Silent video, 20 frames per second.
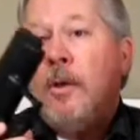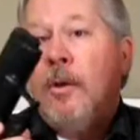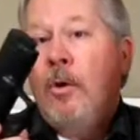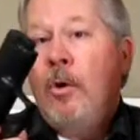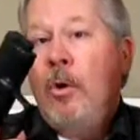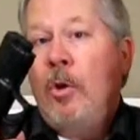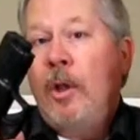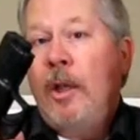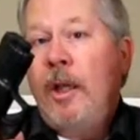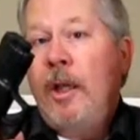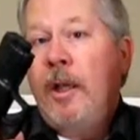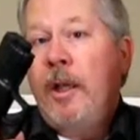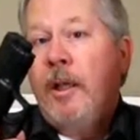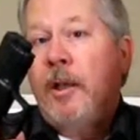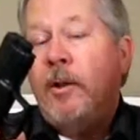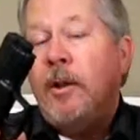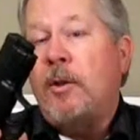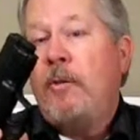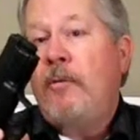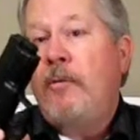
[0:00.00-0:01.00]
holding it
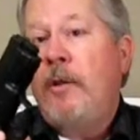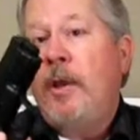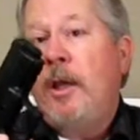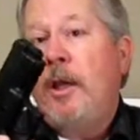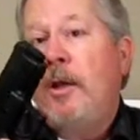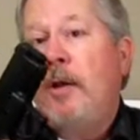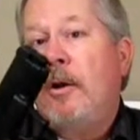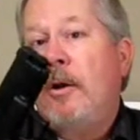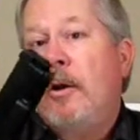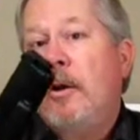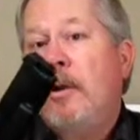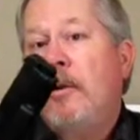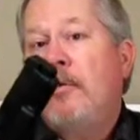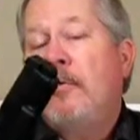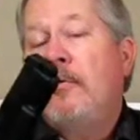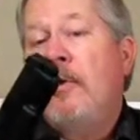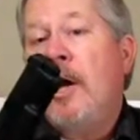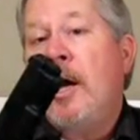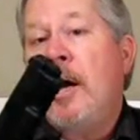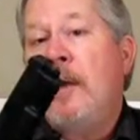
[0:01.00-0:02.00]
in your finger,
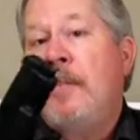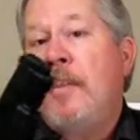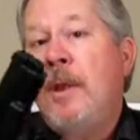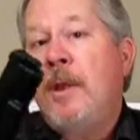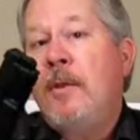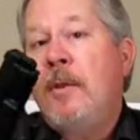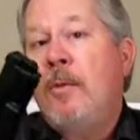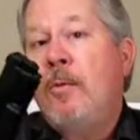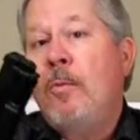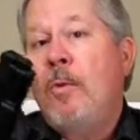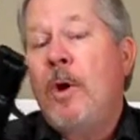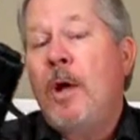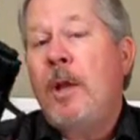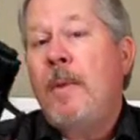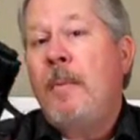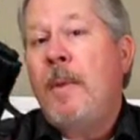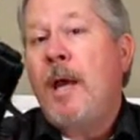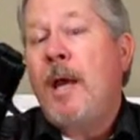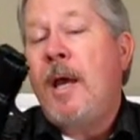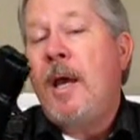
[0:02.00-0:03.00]
dropping the
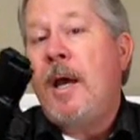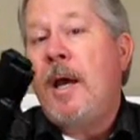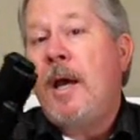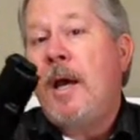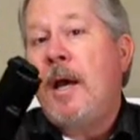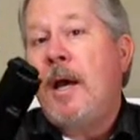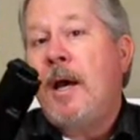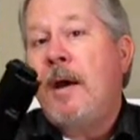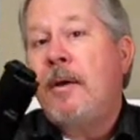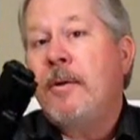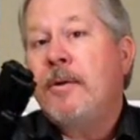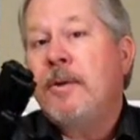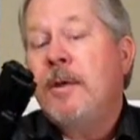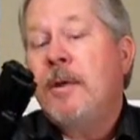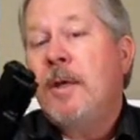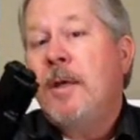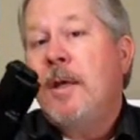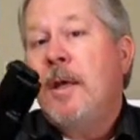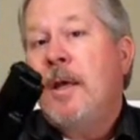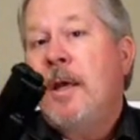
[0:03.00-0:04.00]
one mag out,
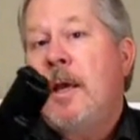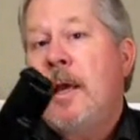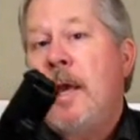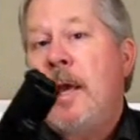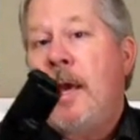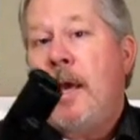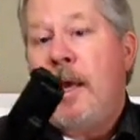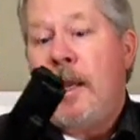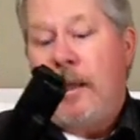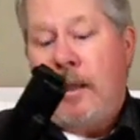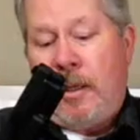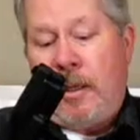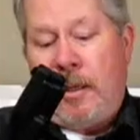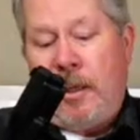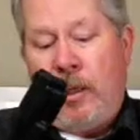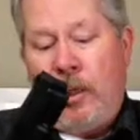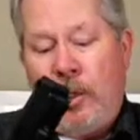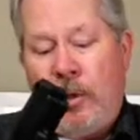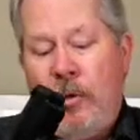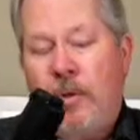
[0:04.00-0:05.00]
and
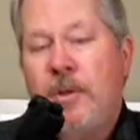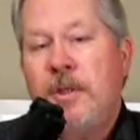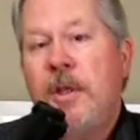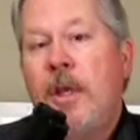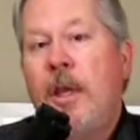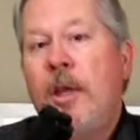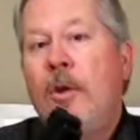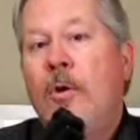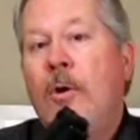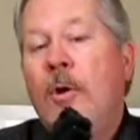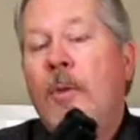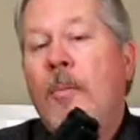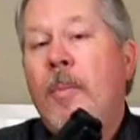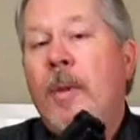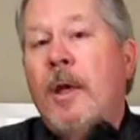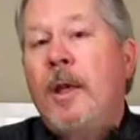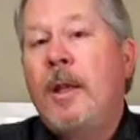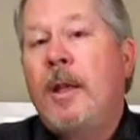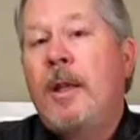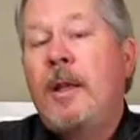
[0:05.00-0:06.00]
using your
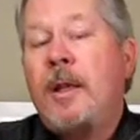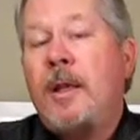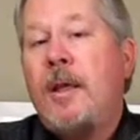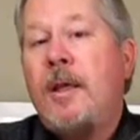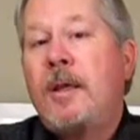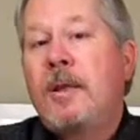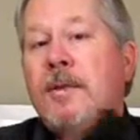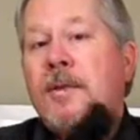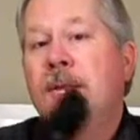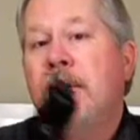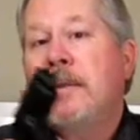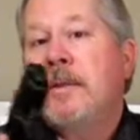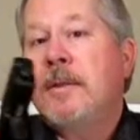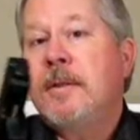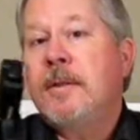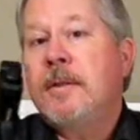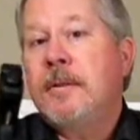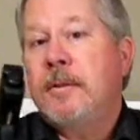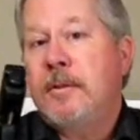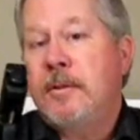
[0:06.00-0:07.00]
abilities
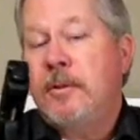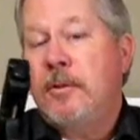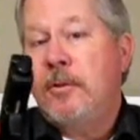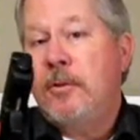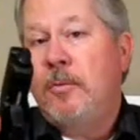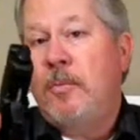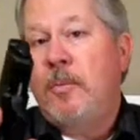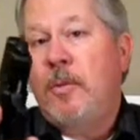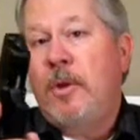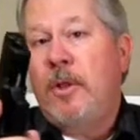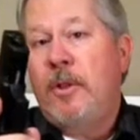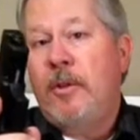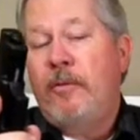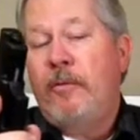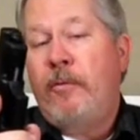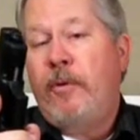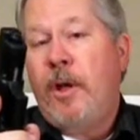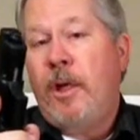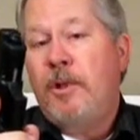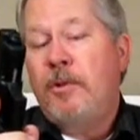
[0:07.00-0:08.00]
to put the
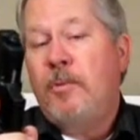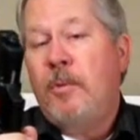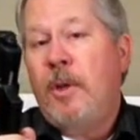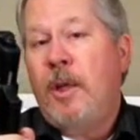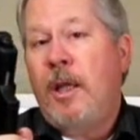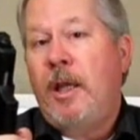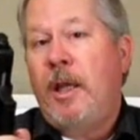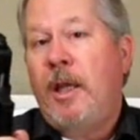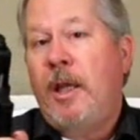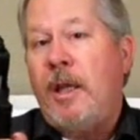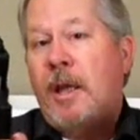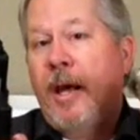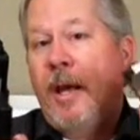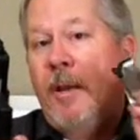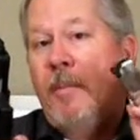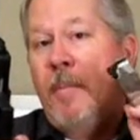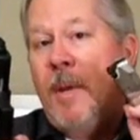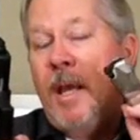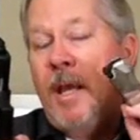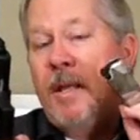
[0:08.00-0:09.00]
fresh one in
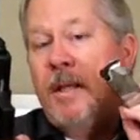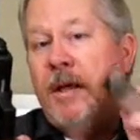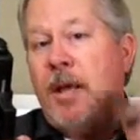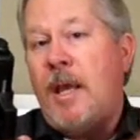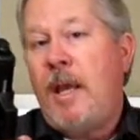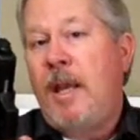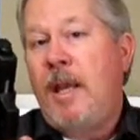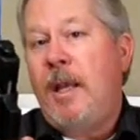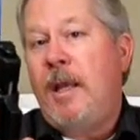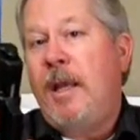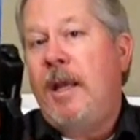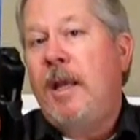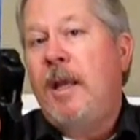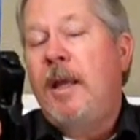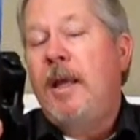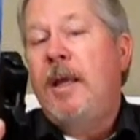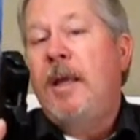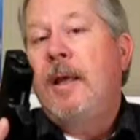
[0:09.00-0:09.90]
and maintaining